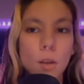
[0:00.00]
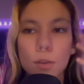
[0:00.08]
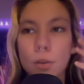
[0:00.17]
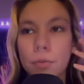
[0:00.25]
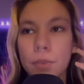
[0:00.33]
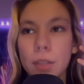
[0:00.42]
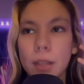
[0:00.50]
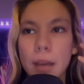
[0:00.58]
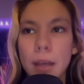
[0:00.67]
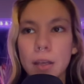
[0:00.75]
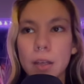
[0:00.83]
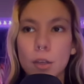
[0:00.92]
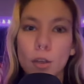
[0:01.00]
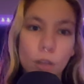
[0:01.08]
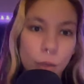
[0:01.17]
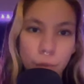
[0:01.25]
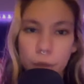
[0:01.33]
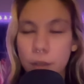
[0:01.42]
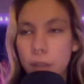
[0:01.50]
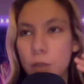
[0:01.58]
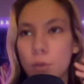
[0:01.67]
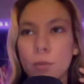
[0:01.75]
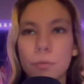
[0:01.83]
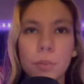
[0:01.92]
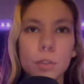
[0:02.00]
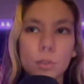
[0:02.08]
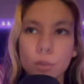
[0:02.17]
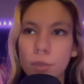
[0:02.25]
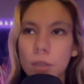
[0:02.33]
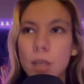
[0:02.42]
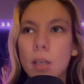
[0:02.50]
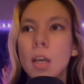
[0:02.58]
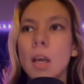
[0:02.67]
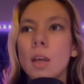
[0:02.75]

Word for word: You feel like you're not worthy. You don't feel chosen.